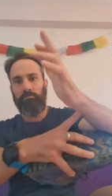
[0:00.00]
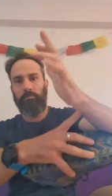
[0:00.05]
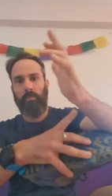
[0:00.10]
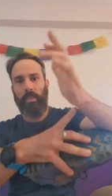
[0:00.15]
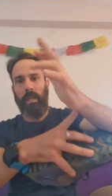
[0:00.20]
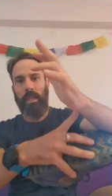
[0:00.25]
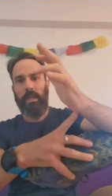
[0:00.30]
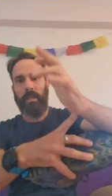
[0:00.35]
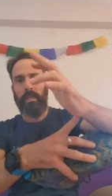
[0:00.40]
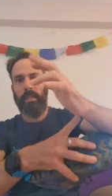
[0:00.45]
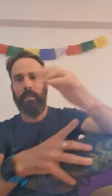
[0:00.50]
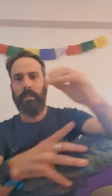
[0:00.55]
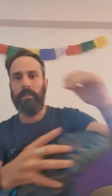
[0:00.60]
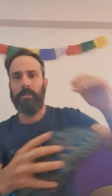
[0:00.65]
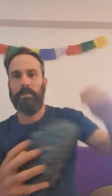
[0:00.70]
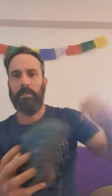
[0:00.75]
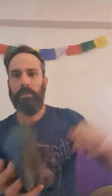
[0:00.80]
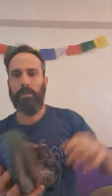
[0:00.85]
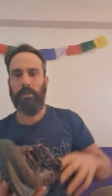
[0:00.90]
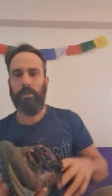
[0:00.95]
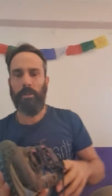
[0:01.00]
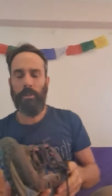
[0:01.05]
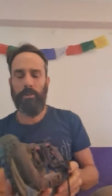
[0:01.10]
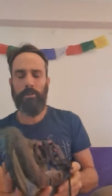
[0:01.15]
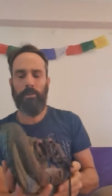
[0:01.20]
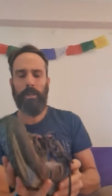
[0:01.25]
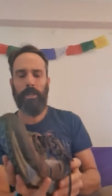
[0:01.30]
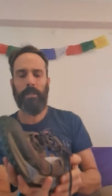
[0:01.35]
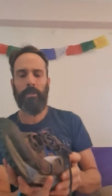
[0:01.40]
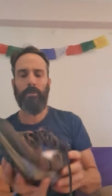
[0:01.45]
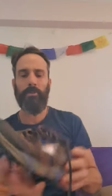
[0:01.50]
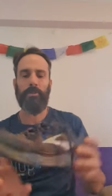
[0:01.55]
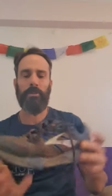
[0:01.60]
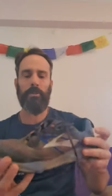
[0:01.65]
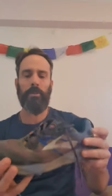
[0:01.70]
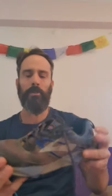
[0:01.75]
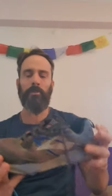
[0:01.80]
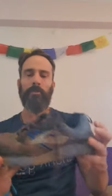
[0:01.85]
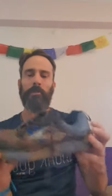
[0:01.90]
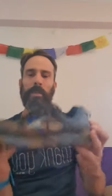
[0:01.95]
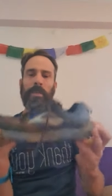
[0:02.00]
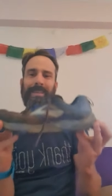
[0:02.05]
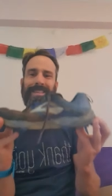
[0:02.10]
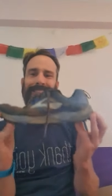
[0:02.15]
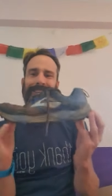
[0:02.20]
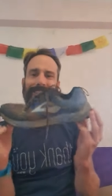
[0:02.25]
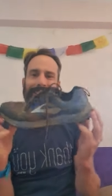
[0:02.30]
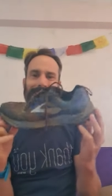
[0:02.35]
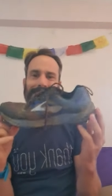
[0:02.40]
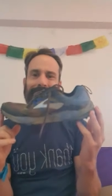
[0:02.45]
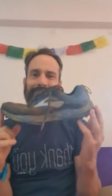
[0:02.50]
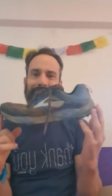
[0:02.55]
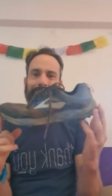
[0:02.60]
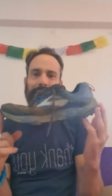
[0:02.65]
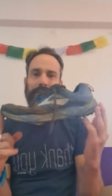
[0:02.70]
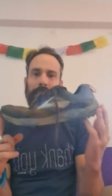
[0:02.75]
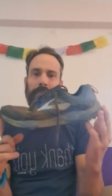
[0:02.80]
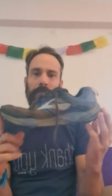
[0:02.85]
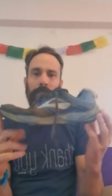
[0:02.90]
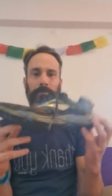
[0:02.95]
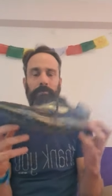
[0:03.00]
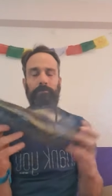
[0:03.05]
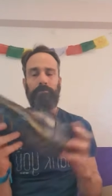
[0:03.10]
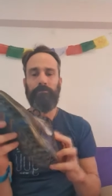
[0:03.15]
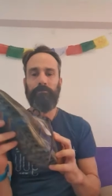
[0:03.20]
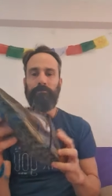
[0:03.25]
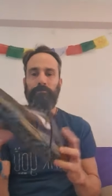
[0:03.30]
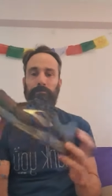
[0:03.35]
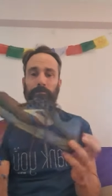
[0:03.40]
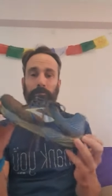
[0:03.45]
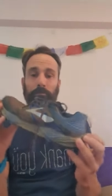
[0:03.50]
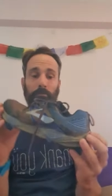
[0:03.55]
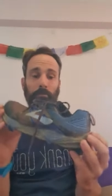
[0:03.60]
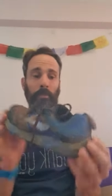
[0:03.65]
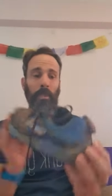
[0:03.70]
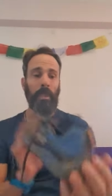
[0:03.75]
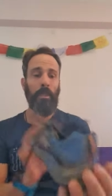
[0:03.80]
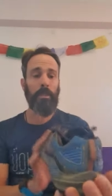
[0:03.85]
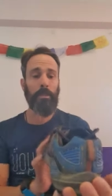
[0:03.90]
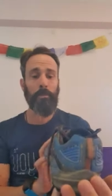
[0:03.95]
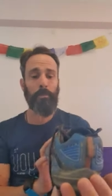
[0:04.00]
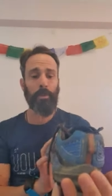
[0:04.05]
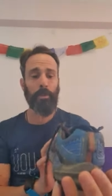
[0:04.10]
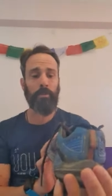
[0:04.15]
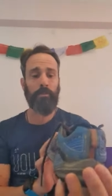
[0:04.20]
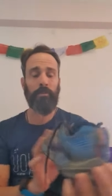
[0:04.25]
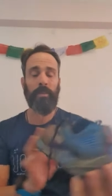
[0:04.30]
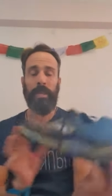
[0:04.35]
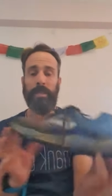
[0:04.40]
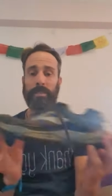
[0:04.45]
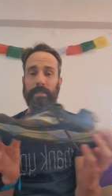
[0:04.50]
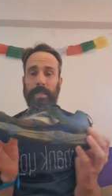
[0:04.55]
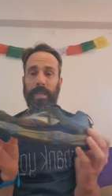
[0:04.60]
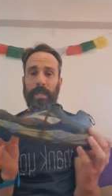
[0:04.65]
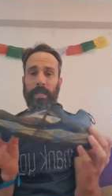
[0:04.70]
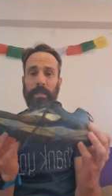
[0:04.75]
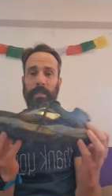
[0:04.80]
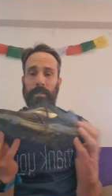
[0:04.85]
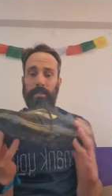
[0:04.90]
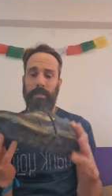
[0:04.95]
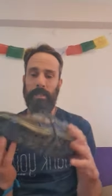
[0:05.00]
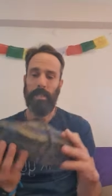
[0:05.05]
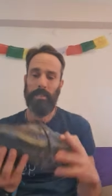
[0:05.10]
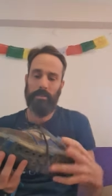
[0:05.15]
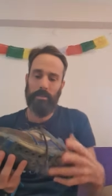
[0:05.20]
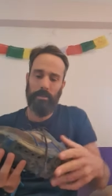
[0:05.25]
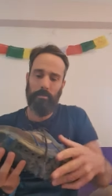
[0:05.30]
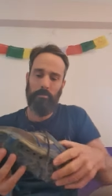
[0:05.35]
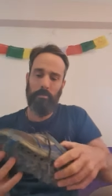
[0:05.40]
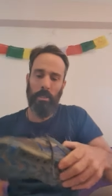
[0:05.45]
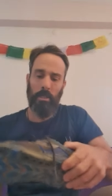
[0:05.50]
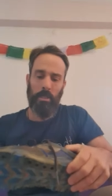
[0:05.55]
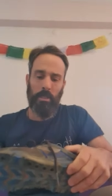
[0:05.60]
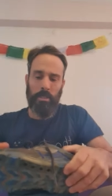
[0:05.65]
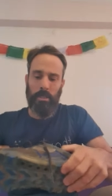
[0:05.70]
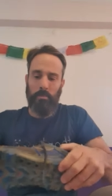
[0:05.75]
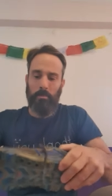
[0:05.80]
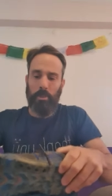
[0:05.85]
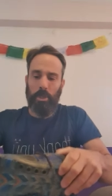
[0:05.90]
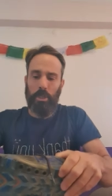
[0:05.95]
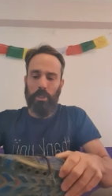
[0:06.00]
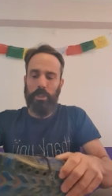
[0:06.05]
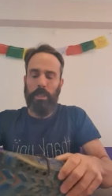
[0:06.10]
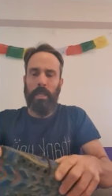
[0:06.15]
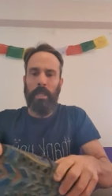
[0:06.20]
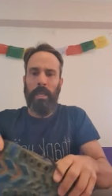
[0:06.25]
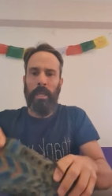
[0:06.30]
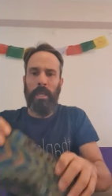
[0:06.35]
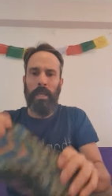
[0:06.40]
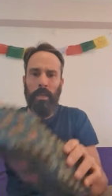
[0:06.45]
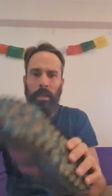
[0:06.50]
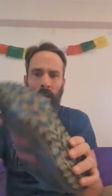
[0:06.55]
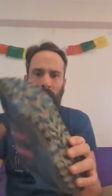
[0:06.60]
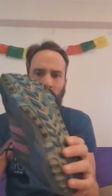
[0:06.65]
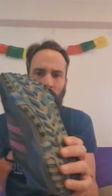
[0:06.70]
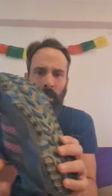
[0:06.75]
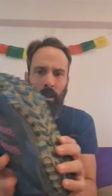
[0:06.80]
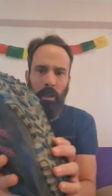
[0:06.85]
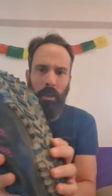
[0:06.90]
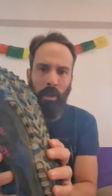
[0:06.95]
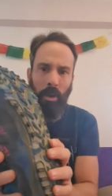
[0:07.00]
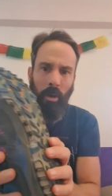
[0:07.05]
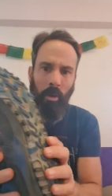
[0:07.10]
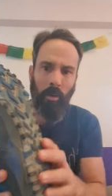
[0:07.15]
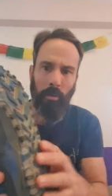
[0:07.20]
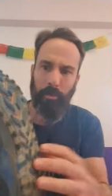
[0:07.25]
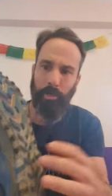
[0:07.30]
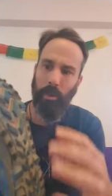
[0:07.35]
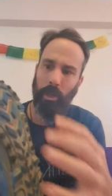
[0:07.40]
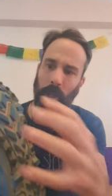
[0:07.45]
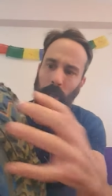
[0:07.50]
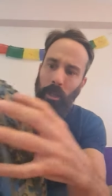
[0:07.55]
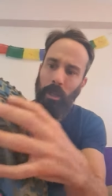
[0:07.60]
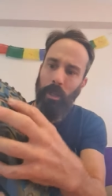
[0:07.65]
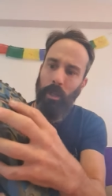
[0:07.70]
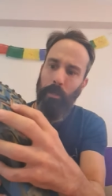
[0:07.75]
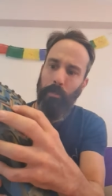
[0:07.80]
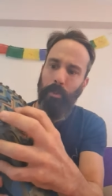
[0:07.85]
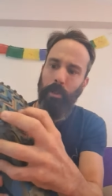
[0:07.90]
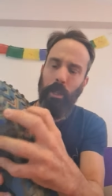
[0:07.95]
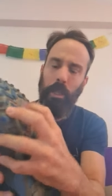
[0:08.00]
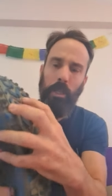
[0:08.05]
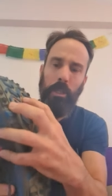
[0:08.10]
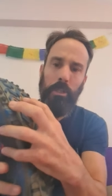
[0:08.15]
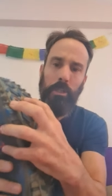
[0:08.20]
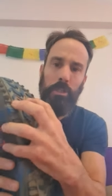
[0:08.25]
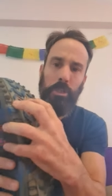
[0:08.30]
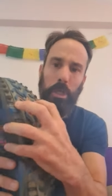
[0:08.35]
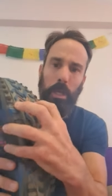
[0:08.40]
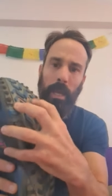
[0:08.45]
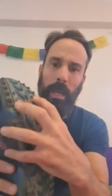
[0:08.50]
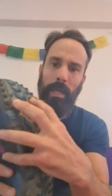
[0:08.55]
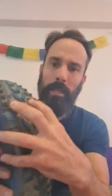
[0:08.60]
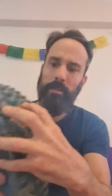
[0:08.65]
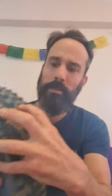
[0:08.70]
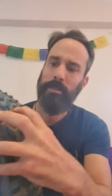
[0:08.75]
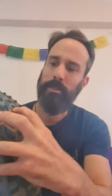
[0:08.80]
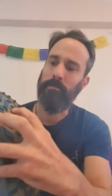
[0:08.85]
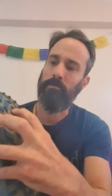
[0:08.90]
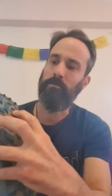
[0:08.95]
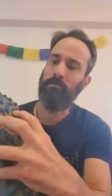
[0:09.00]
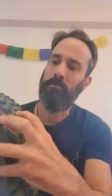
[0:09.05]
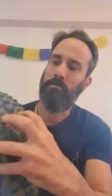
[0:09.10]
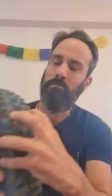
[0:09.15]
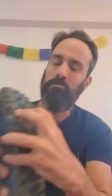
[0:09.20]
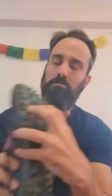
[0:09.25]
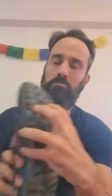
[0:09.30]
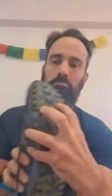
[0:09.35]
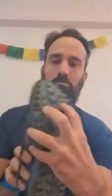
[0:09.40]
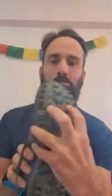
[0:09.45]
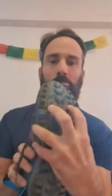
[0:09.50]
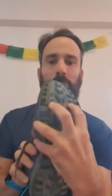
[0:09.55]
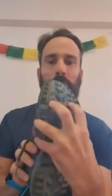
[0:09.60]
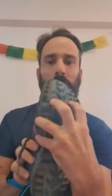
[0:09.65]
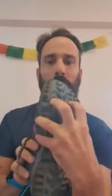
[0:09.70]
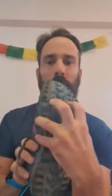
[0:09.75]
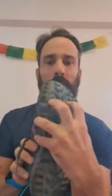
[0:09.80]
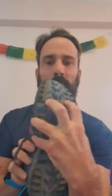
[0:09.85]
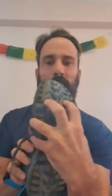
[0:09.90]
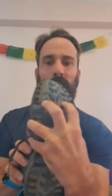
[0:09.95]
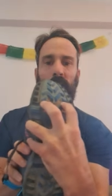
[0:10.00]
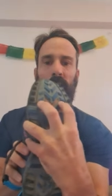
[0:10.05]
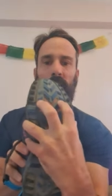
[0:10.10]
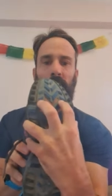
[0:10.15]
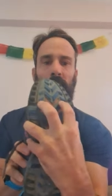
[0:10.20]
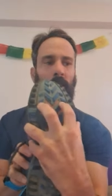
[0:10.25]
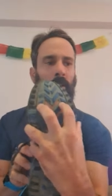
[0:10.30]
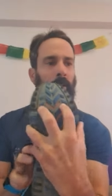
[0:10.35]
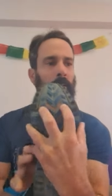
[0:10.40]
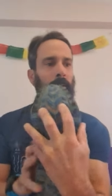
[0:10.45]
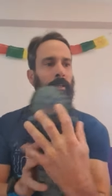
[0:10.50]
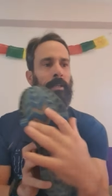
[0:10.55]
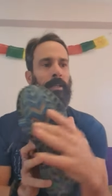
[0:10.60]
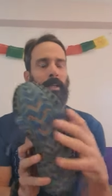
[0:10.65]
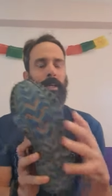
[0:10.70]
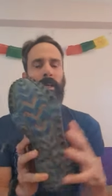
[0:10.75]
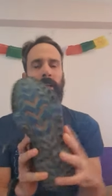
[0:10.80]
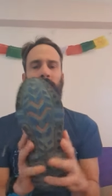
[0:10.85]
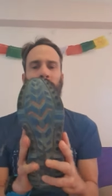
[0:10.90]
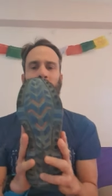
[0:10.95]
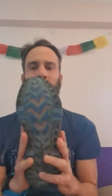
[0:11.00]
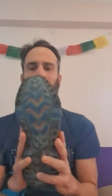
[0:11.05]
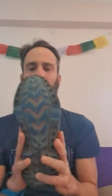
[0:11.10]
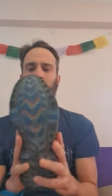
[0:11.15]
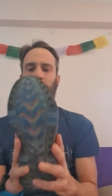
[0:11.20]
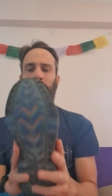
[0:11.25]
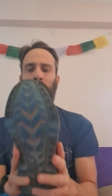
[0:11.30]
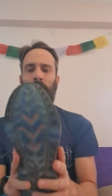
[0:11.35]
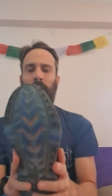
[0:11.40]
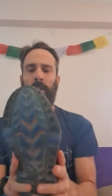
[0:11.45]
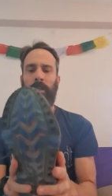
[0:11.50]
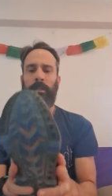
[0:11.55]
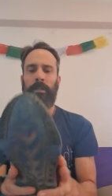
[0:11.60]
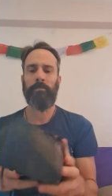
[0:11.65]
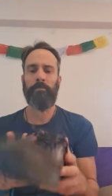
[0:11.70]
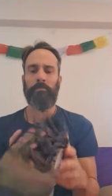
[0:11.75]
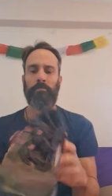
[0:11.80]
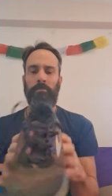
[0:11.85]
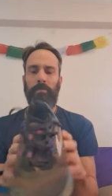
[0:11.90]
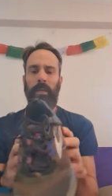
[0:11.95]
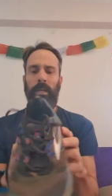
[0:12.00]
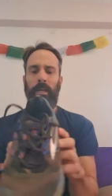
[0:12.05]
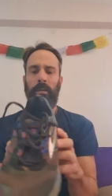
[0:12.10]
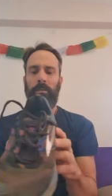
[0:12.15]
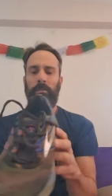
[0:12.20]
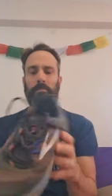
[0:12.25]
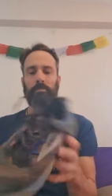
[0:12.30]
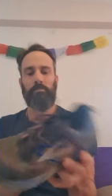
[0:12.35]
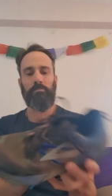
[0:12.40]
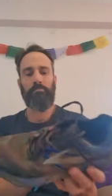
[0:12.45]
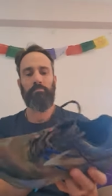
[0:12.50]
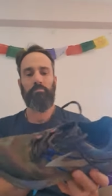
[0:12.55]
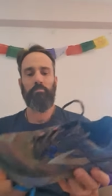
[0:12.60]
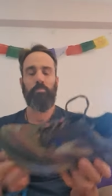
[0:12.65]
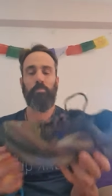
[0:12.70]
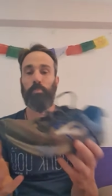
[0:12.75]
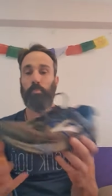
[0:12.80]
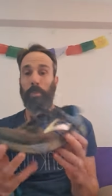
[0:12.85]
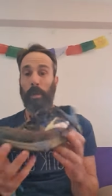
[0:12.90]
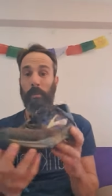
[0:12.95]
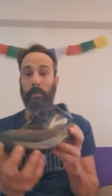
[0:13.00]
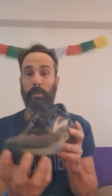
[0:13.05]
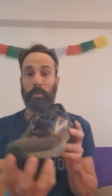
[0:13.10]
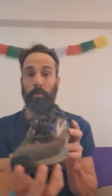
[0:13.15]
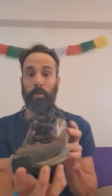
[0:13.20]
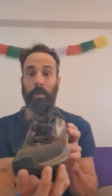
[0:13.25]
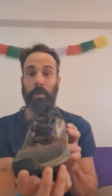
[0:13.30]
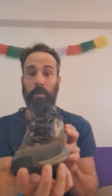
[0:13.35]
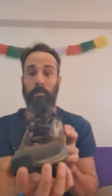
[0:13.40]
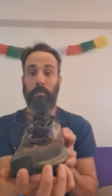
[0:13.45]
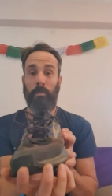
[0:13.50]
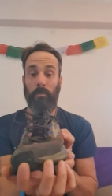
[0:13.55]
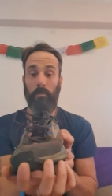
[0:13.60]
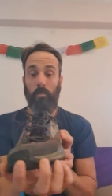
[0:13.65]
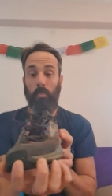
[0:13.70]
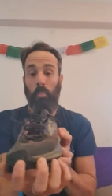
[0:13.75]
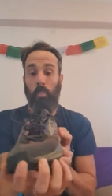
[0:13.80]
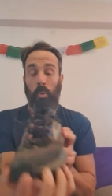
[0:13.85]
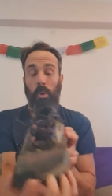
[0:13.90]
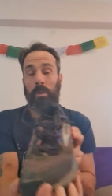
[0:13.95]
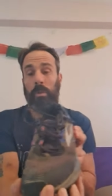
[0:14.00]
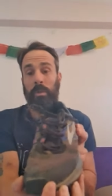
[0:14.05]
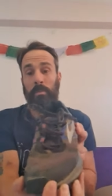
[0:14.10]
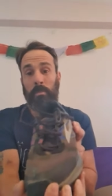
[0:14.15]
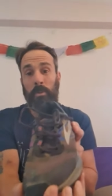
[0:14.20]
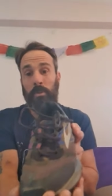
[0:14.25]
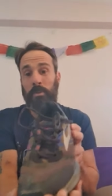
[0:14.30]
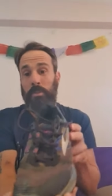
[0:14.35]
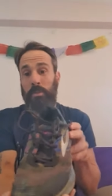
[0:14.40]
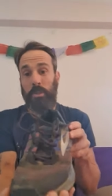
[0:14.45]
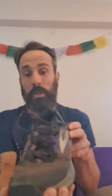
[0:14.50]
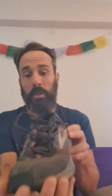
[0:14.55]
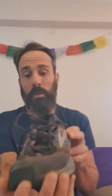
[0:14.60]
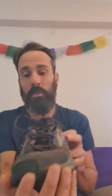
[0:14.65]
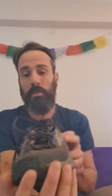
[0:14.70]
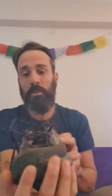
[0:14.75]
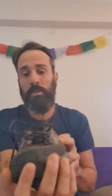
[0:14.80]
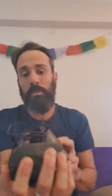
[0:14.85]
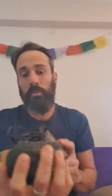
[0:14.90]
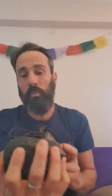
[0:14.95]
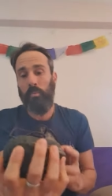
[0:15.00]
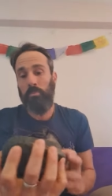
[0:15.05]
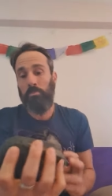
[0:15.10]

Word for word: that Achilles on your on your ankle. So this is the Brooks Cascadia. It's got some some cushioning, you know, a pretty pretty good tread, some lugs there, and um, yeah, Probably one of, the, one of the most used,